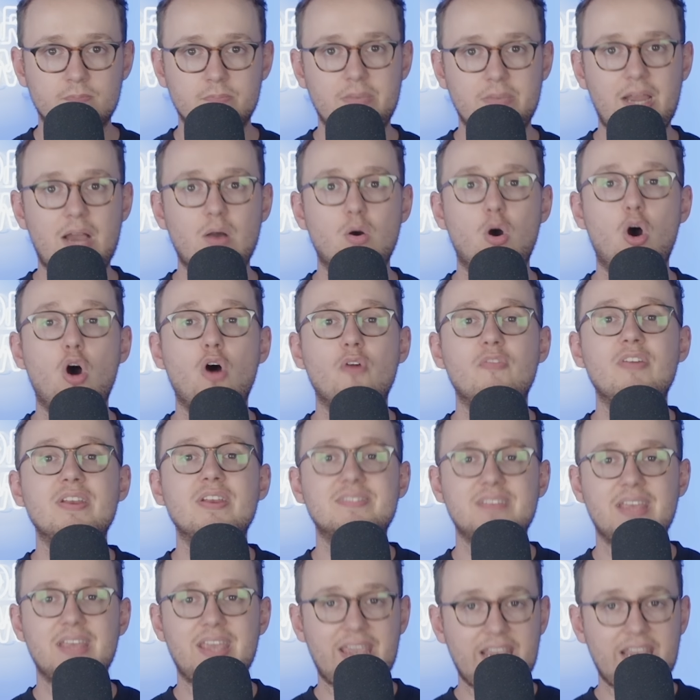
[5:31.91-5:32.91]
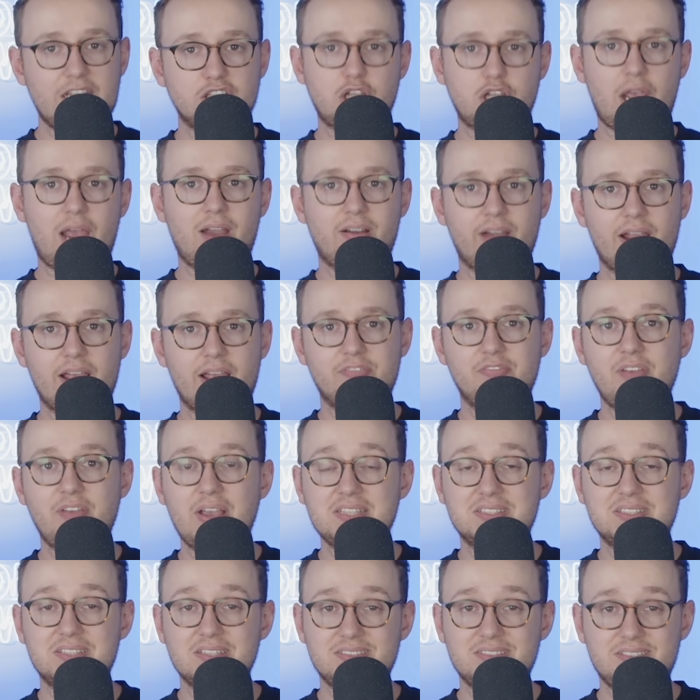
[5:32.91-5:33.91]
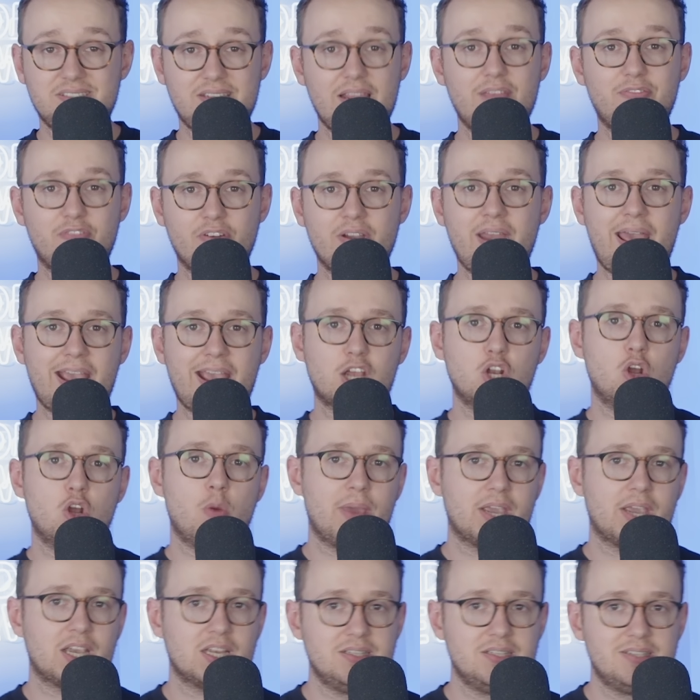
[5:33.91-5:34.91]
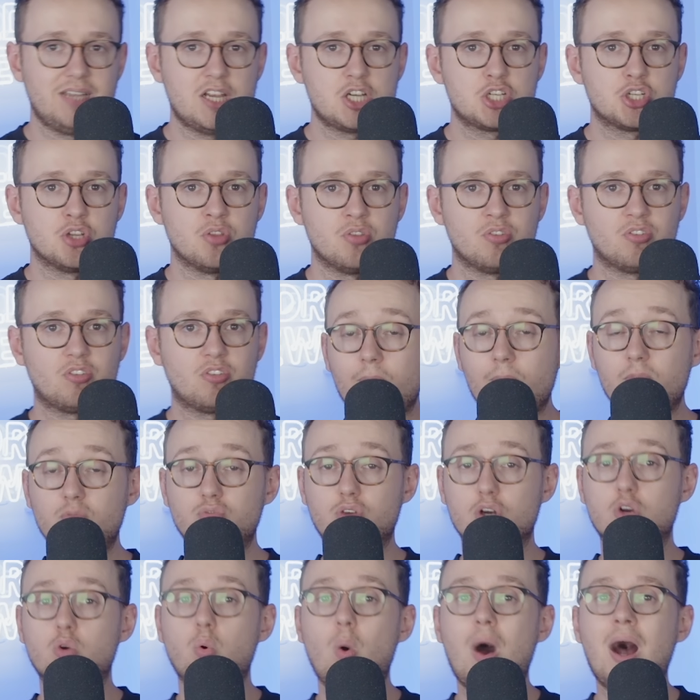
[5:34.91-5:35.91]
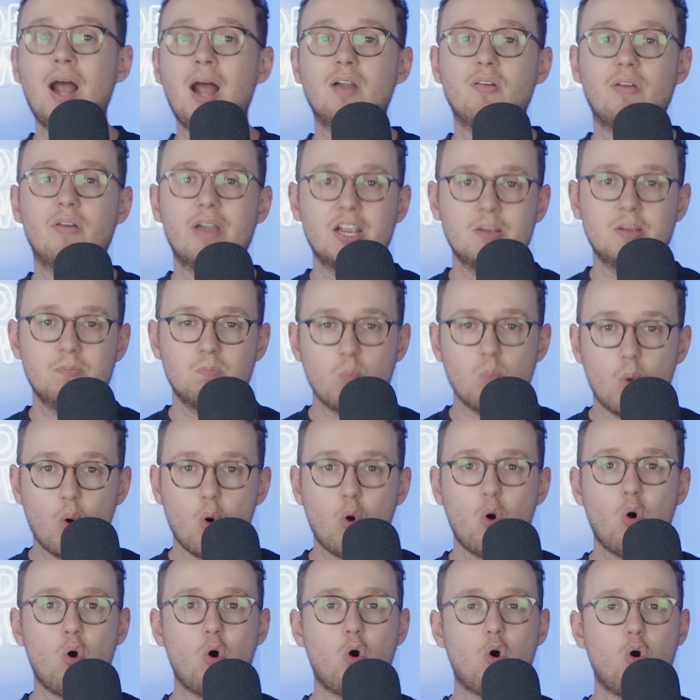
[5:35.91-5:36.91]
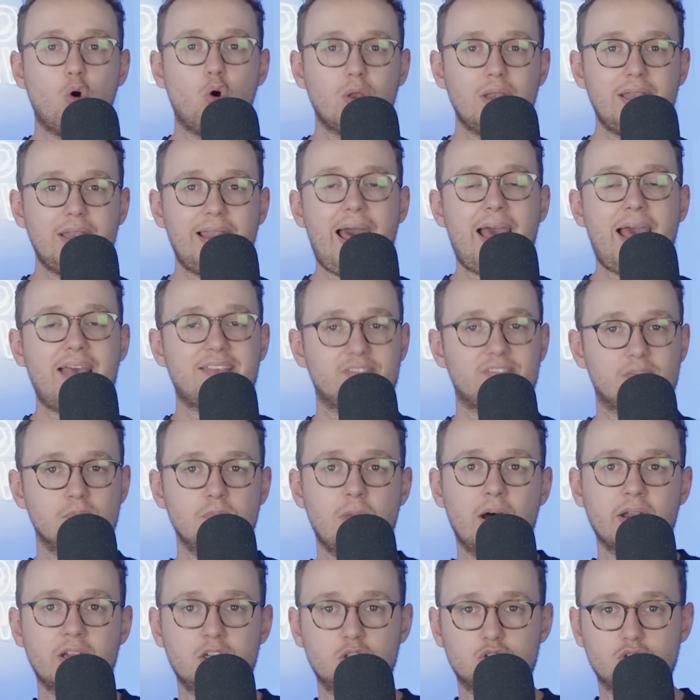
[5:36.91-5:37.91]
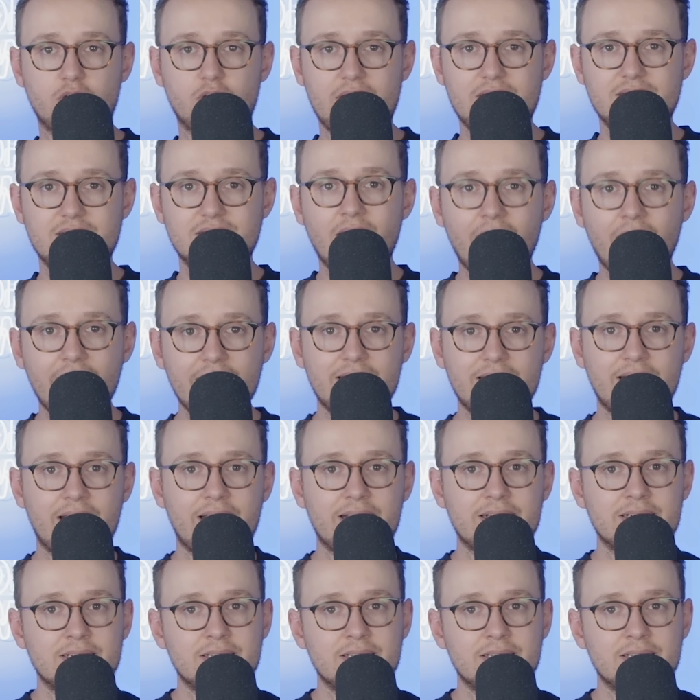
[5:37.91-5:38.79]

Now, obviously, each area faces different economic conditions, requiring more or less monetary tightening,